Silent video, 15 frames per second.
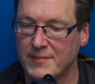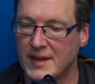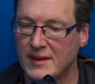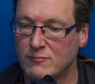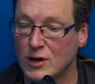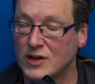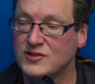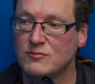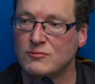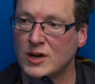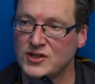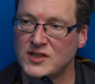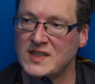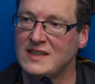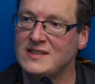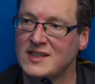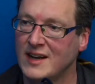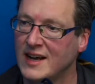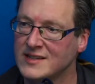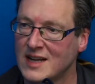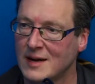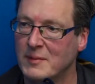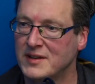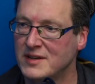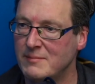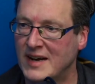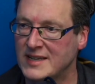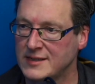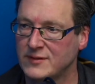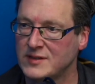Russia's internet has come under
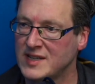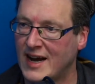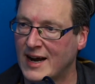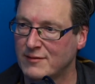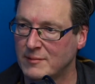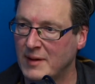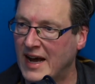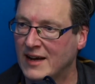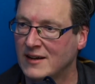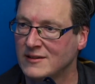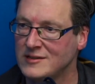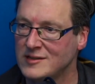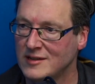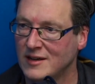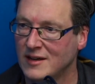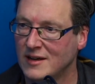massive attack from hackers.